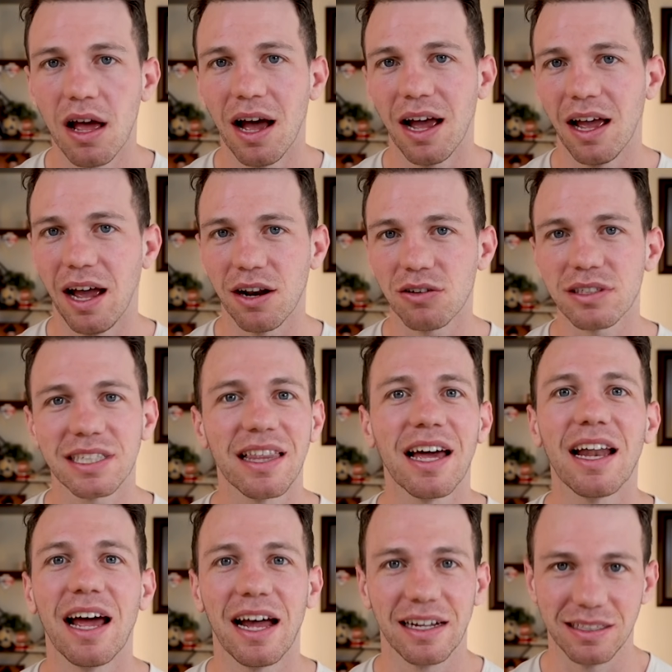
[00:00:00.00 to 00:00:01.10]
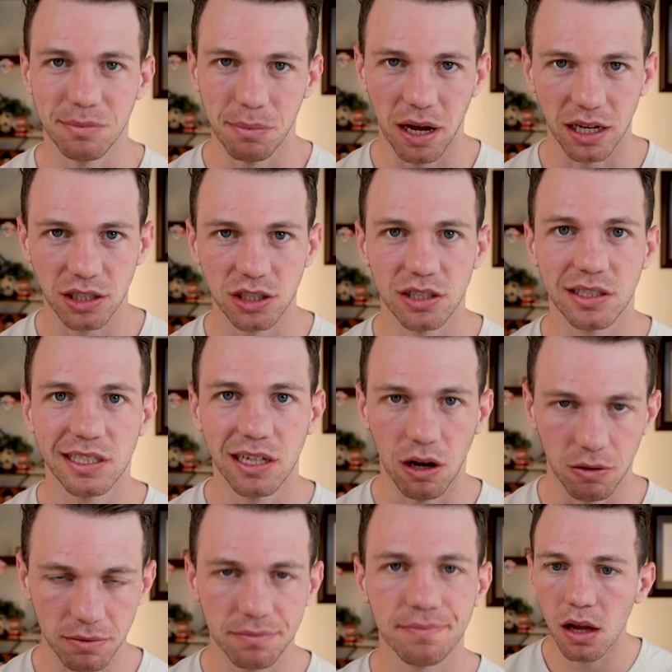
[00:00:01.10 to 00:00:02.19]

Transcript: I don't see that as much. So